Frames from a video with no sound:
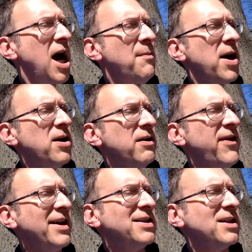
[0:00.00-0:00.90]
A mutter of
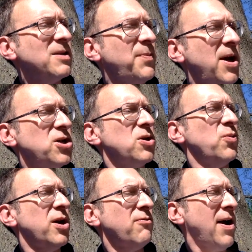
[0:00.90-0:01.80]
anticipation
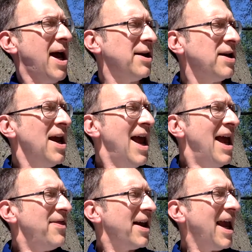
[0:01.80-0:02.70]
went around
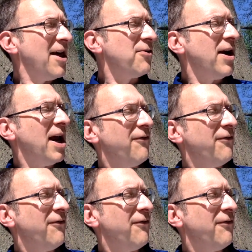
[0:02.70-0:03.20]
the gathering.